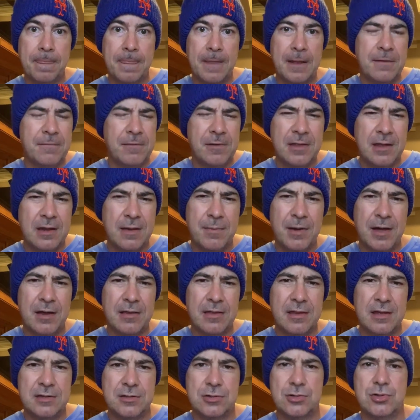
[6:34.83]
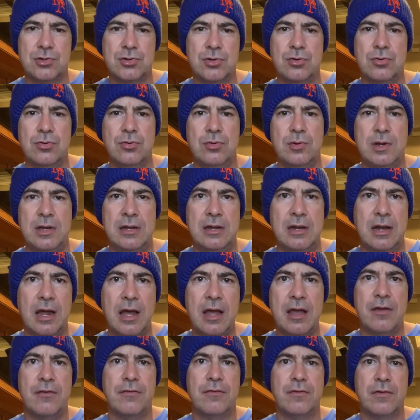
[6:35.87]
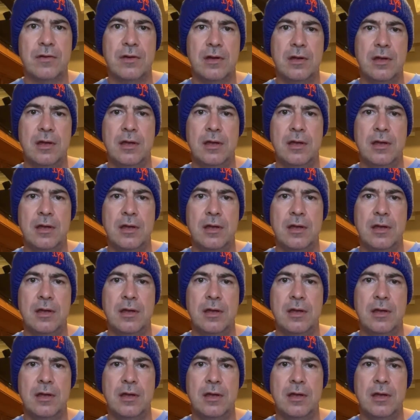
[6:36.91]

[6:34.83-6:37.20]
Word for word: And if you think about it, that's true in life.